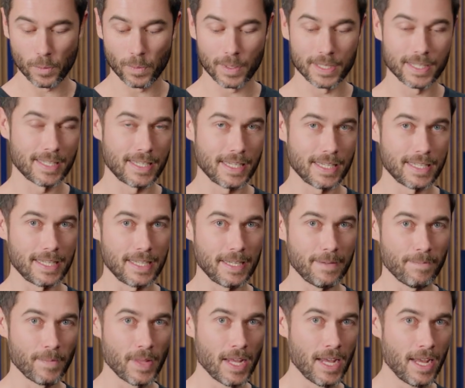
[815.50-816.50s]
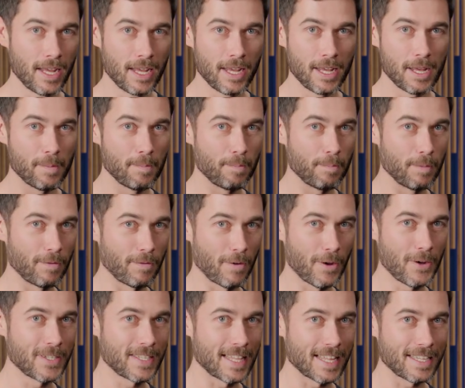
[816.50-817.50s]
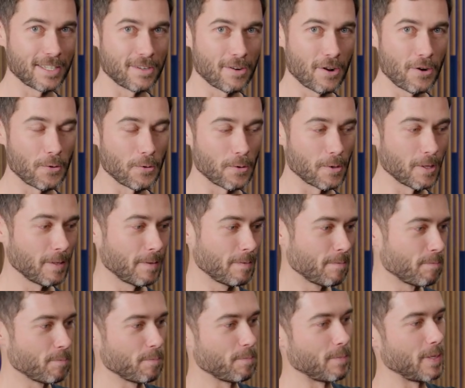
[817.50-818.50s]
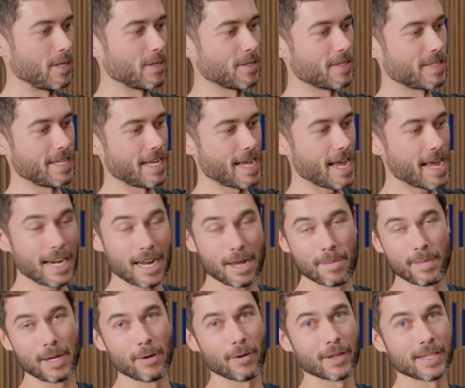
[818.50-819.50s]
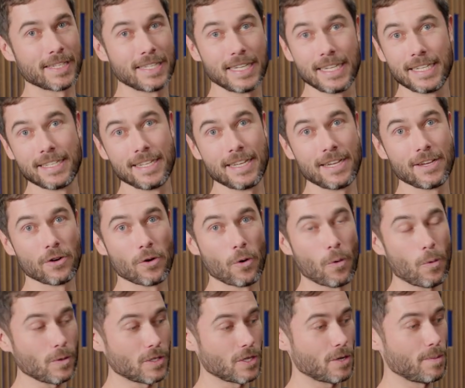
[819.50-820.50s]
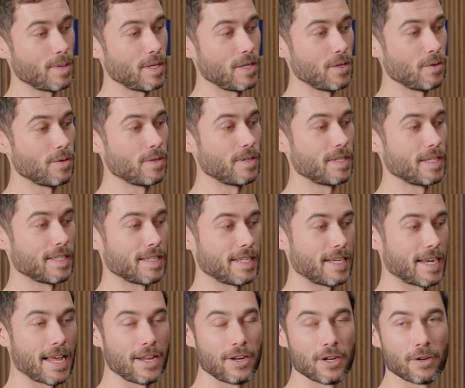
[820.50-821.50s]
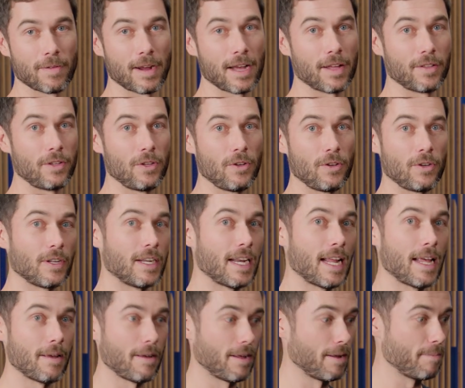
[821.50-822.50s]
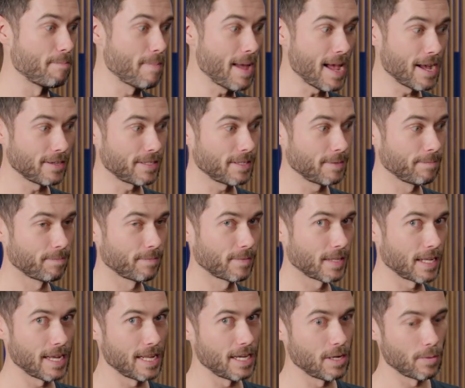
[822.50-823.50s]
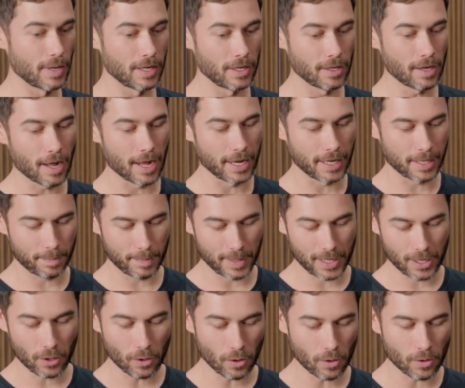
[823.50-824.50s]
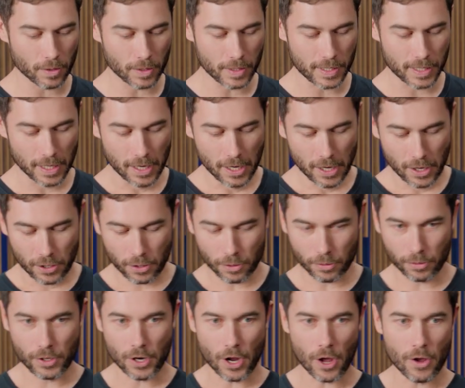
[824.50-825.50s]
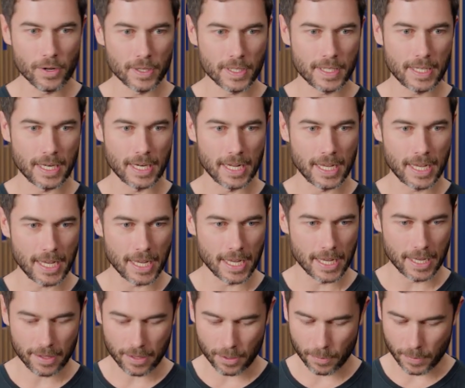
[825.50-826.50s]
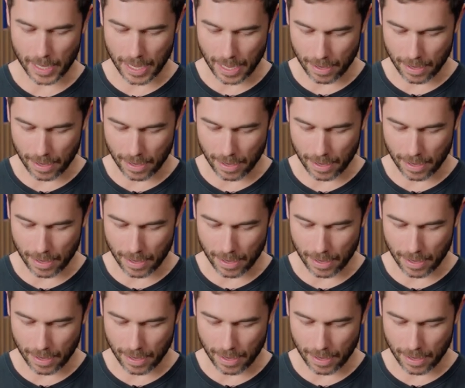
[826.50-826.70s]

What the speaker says: 160. But folks, that's not all, because the NRB 160 can also be used as a NATO rail that you can mount anywhere you like, because you'll notice in here that we